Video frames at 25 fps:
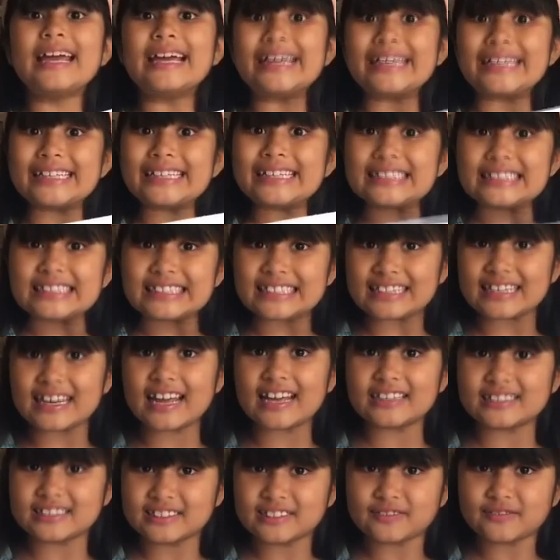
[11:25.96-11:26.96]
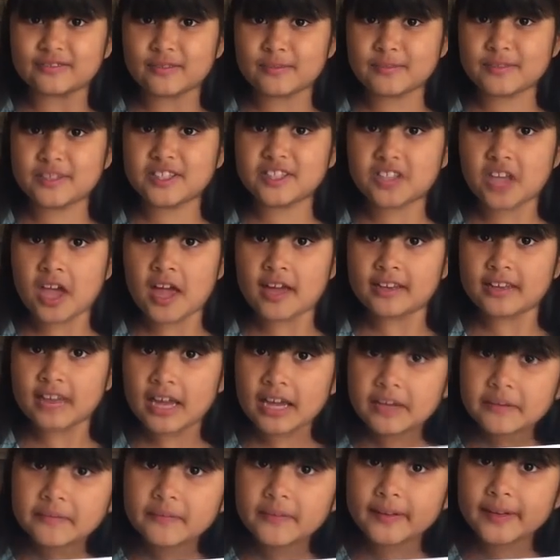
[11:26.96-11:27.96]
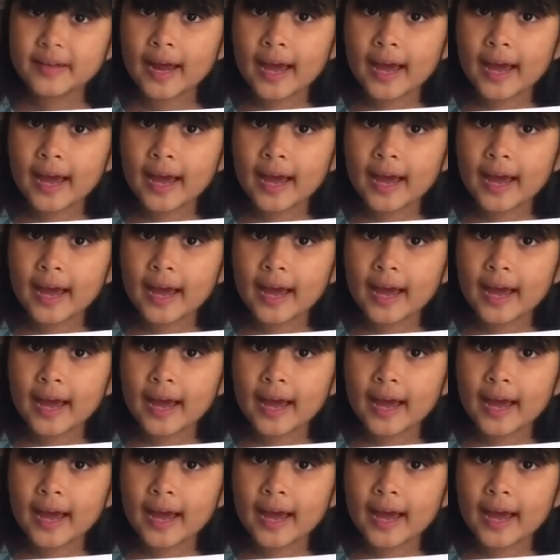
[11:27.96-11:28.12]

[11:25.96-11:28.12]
Here's a letter from Sir David